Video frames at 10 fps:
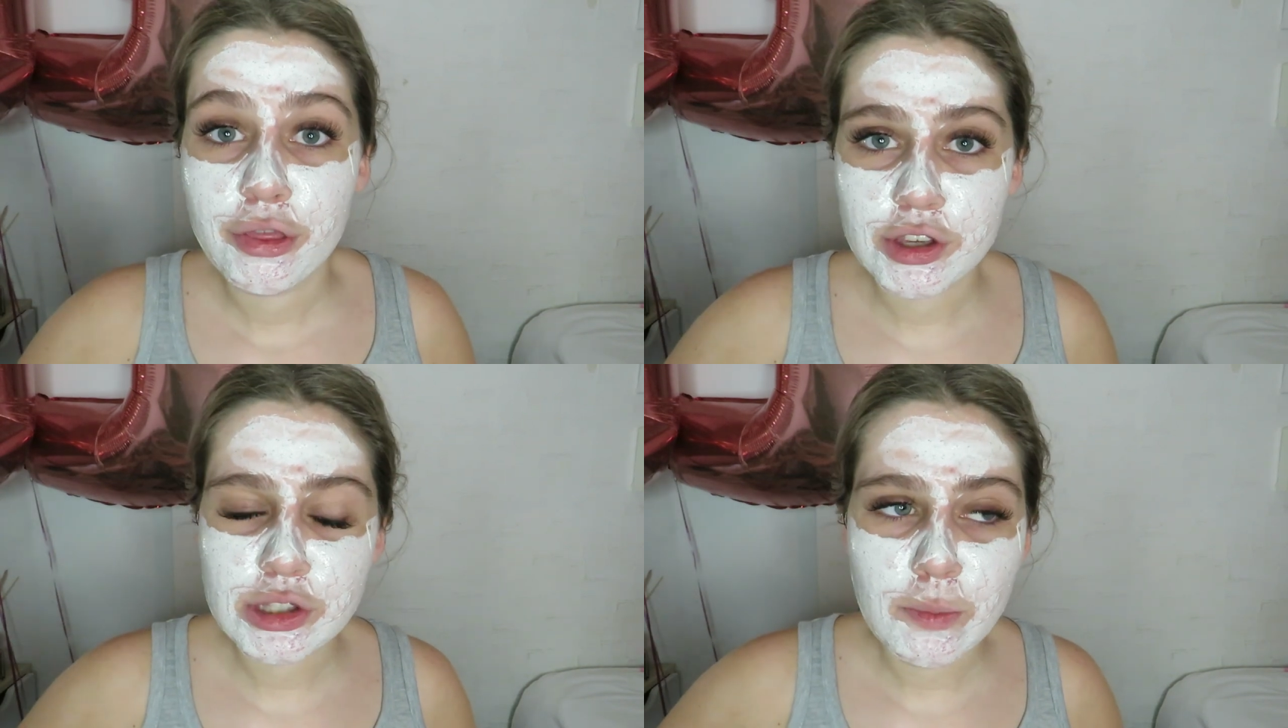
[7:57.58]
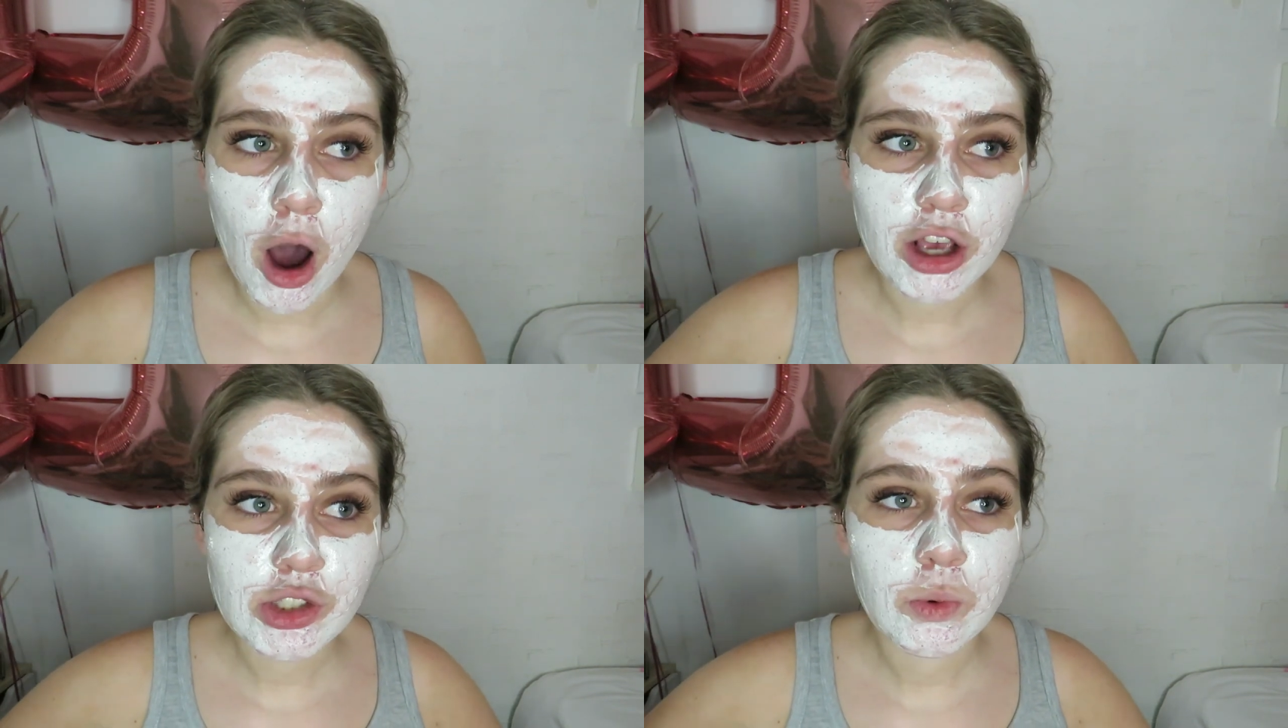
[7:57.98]
this
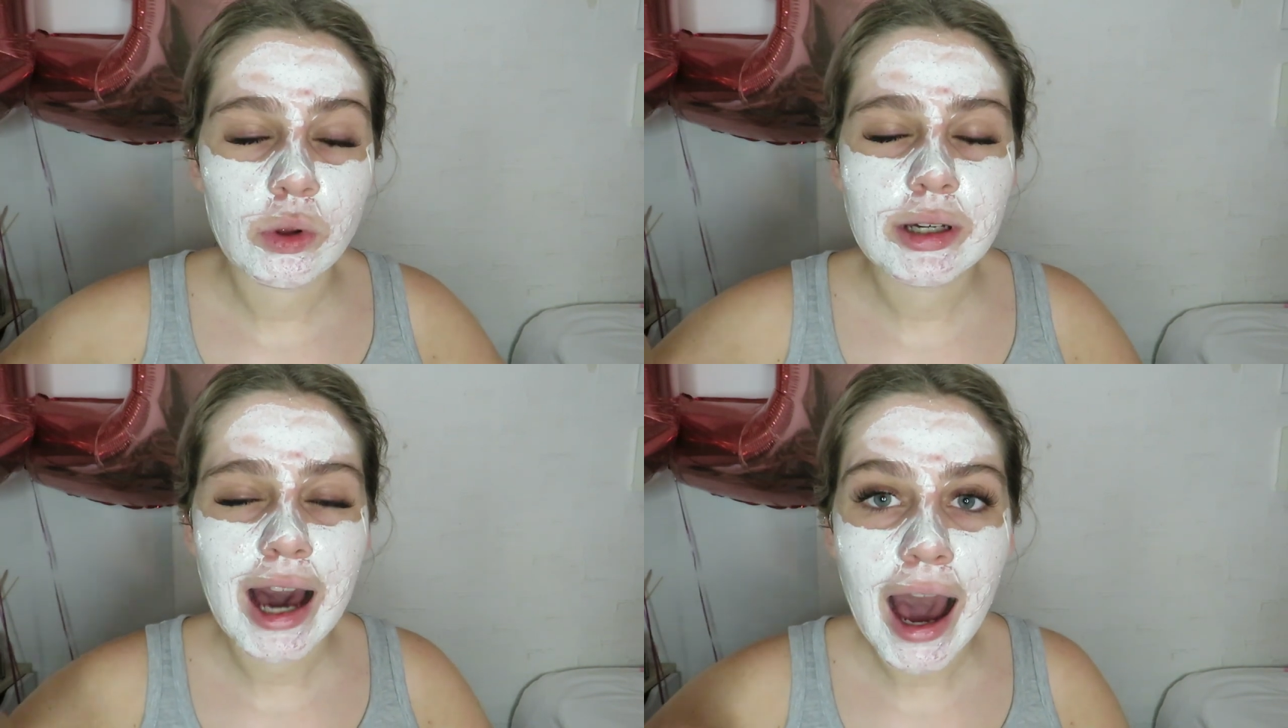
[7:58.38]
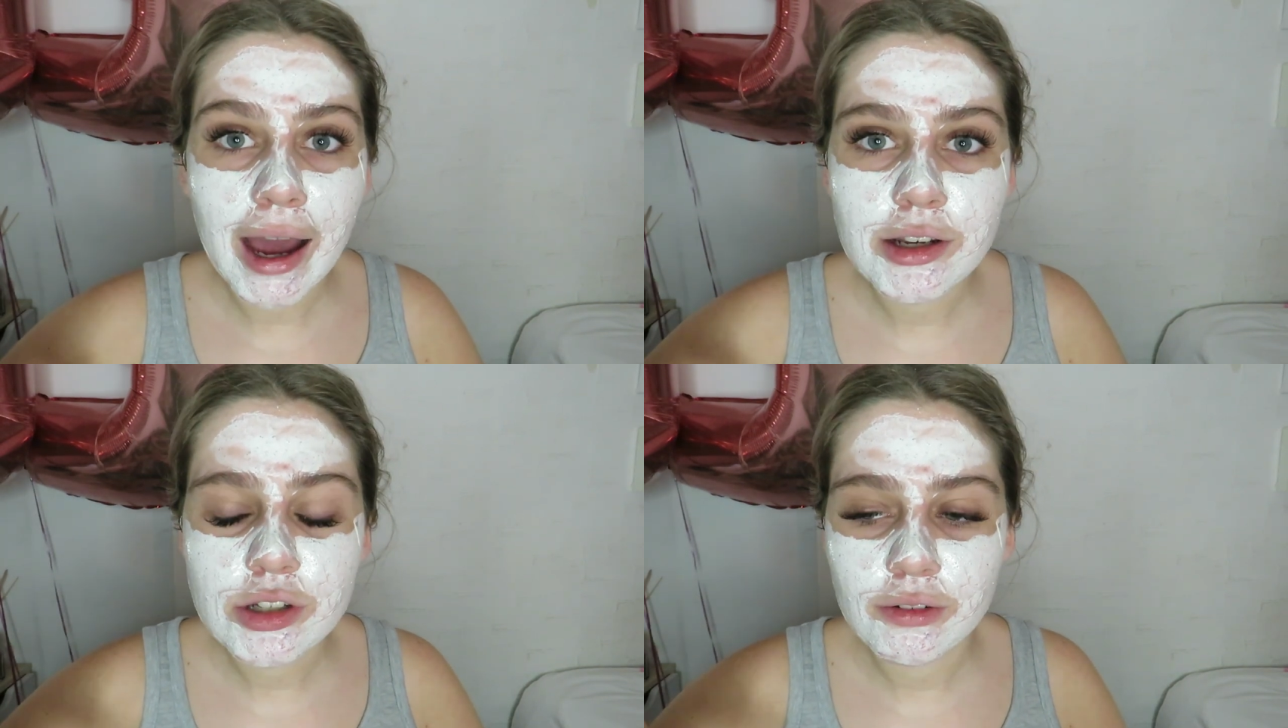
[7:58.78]
mask will
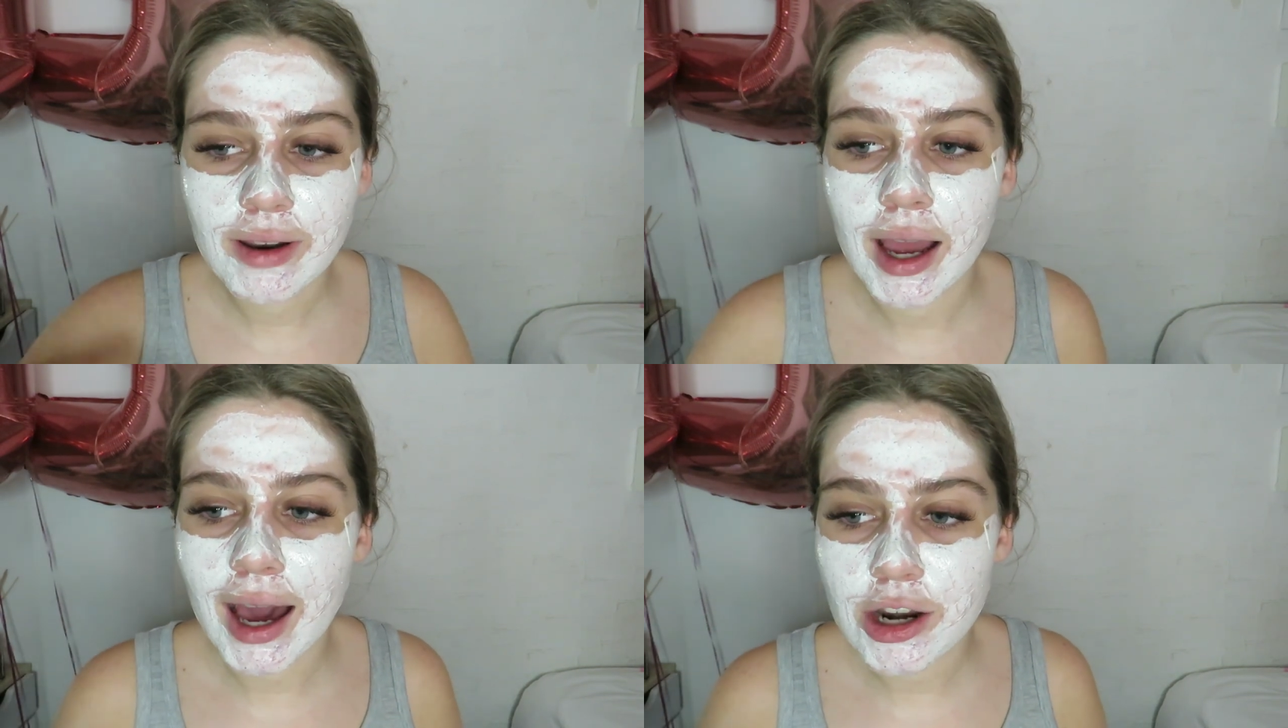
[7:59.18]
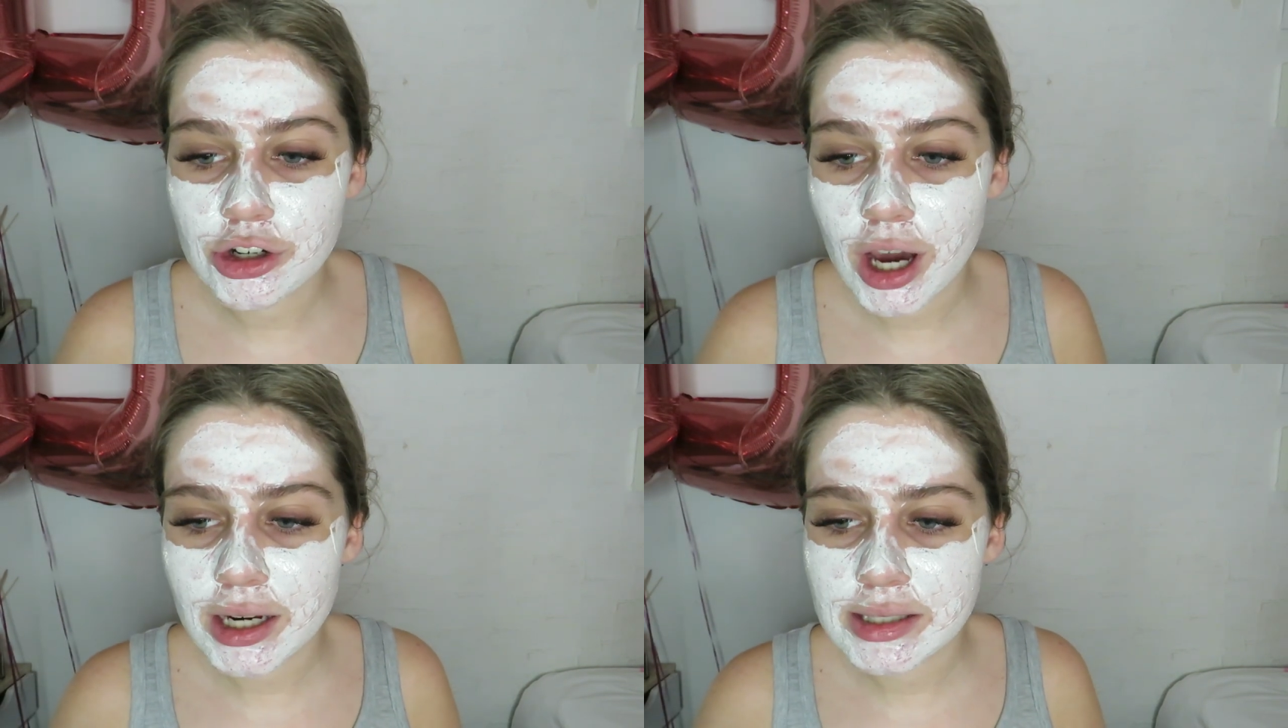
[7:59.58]
kind of like, I
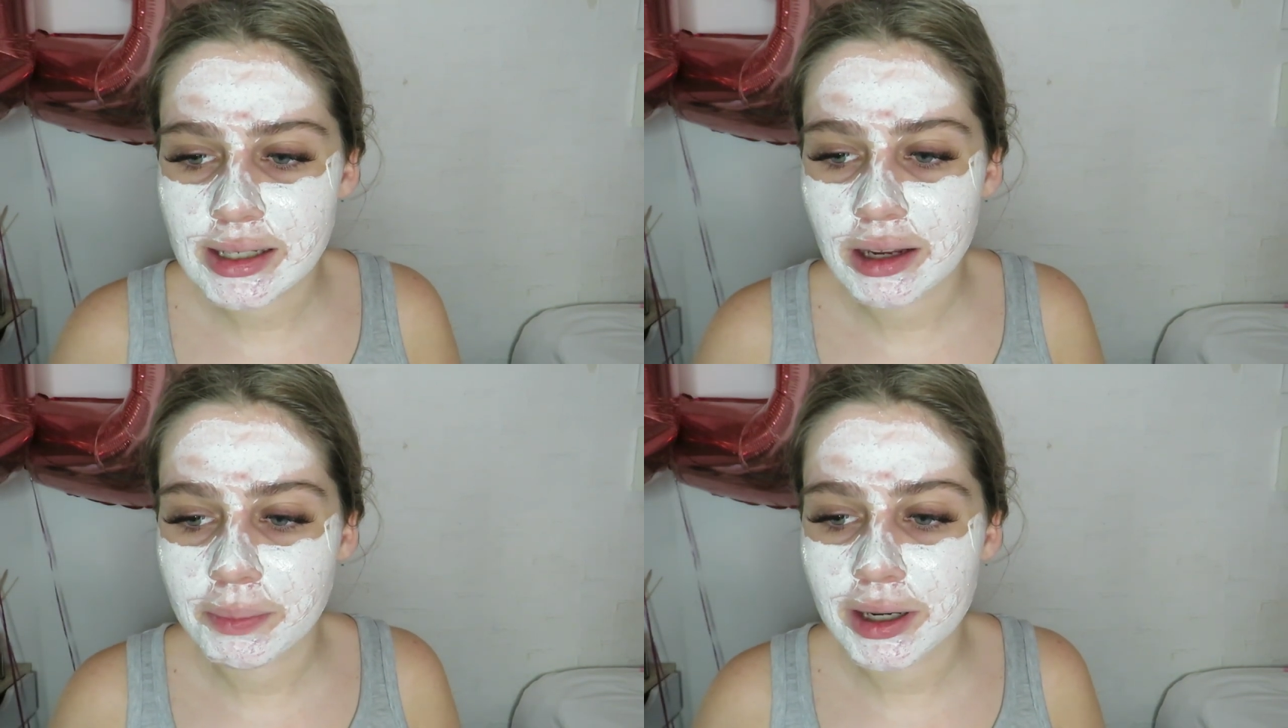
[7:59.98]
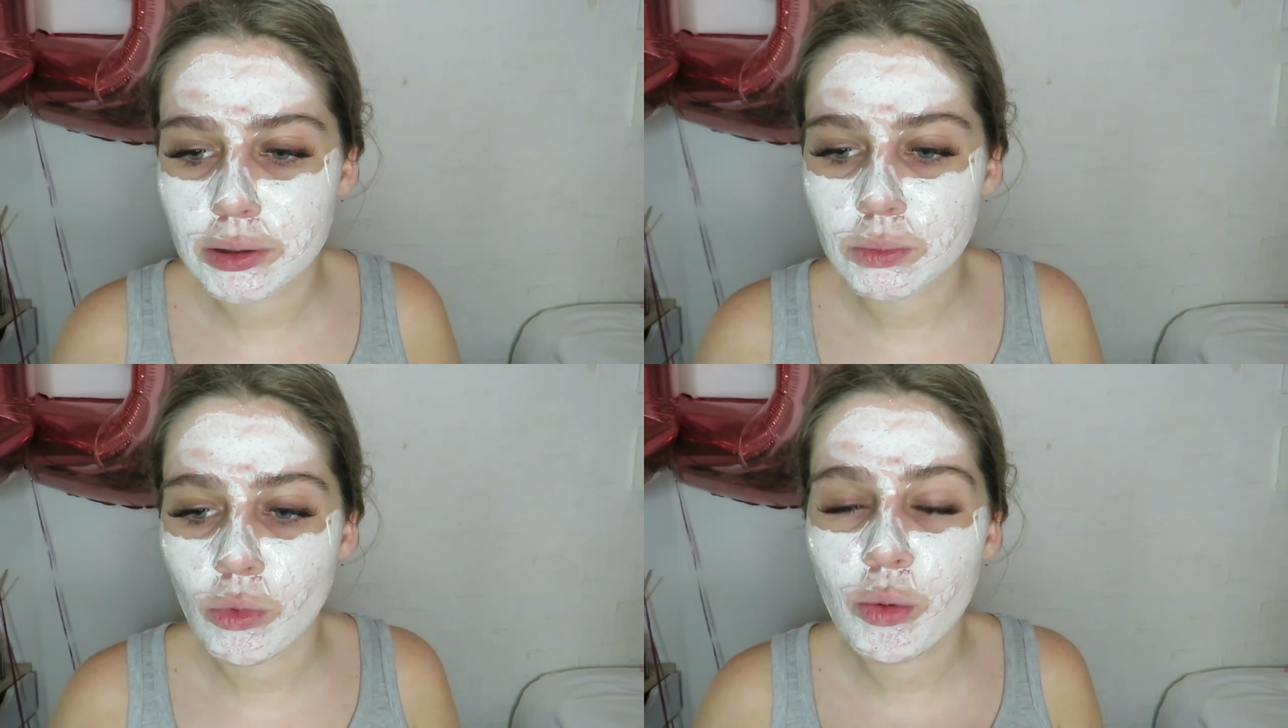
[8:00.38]
don't know how to say it, but
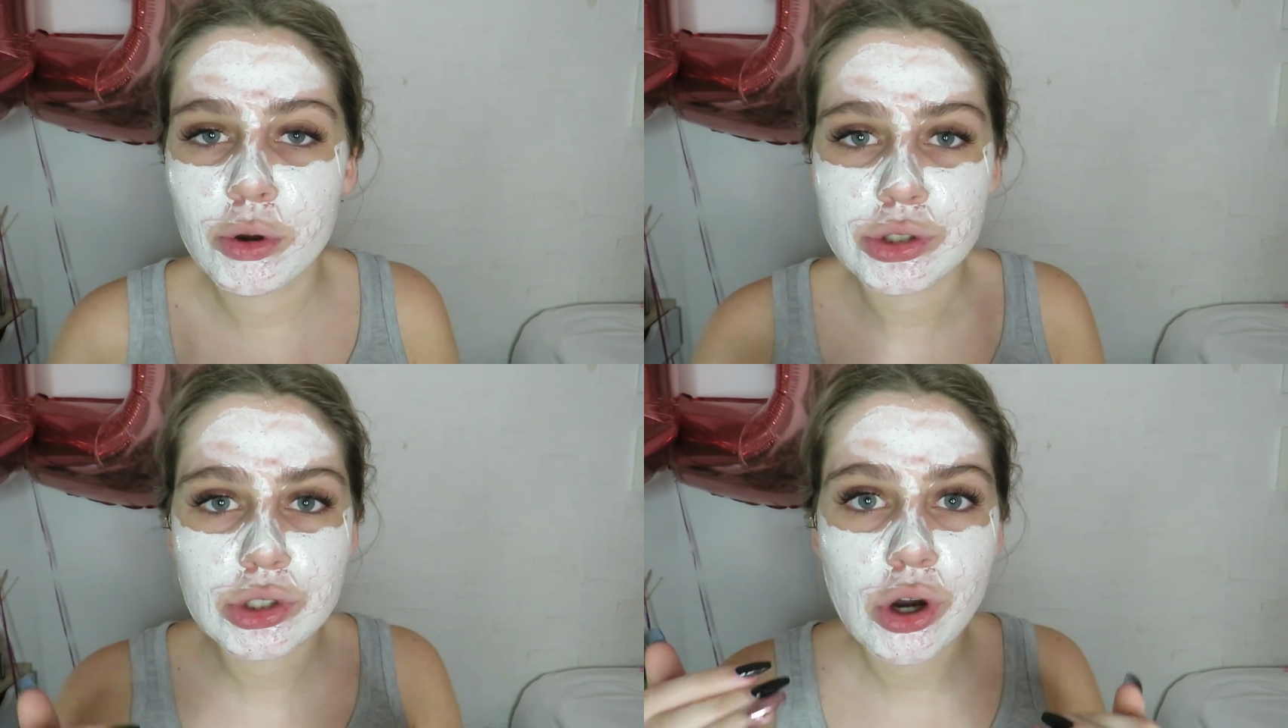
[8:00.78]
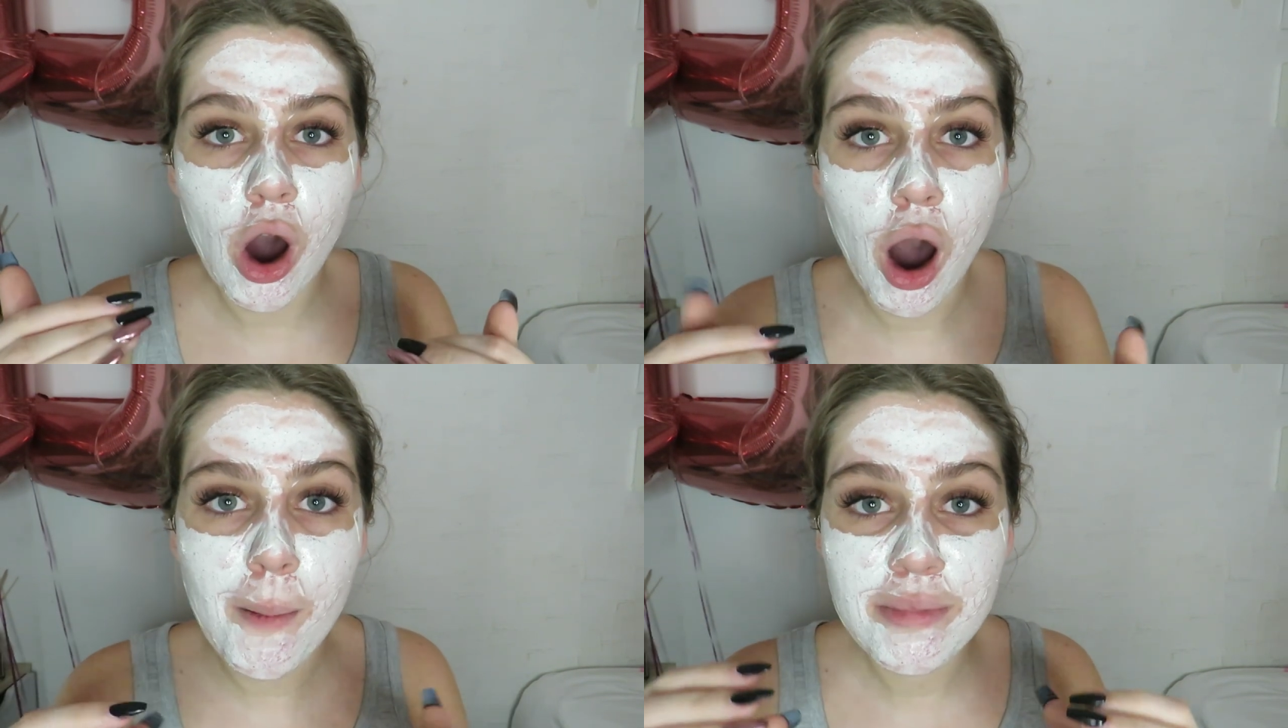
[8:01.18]
it almost
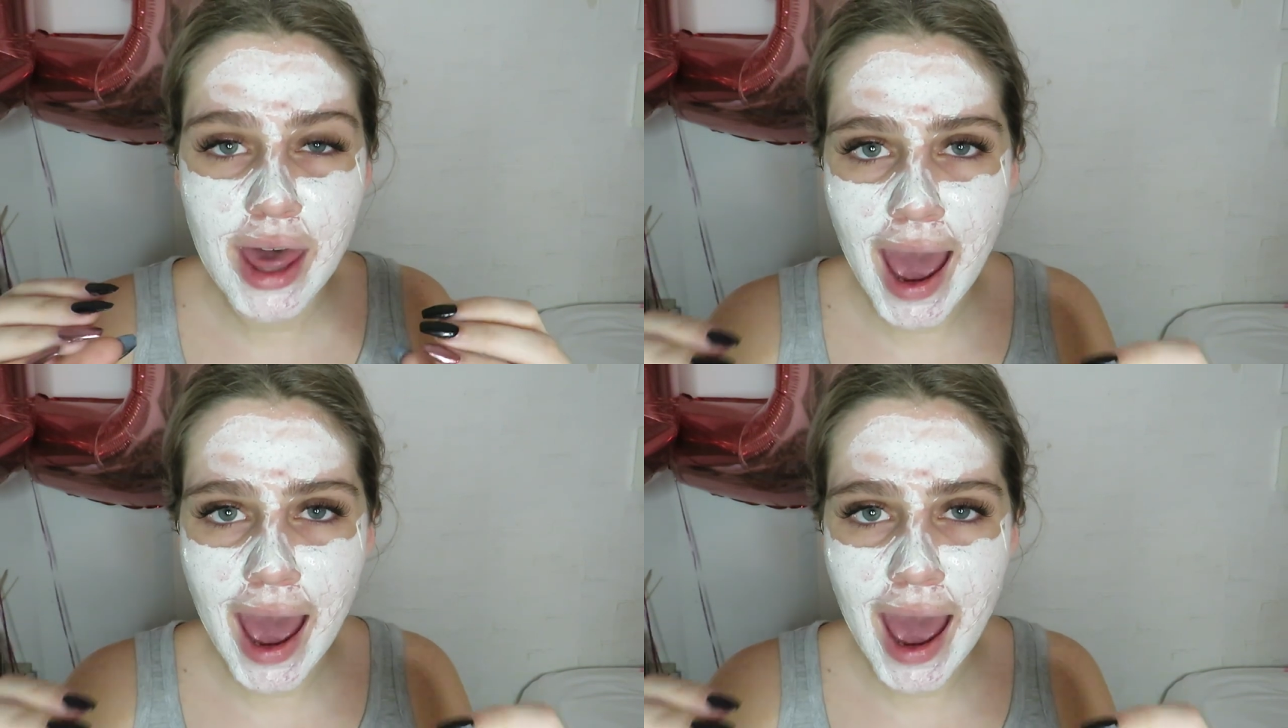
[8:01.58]
calms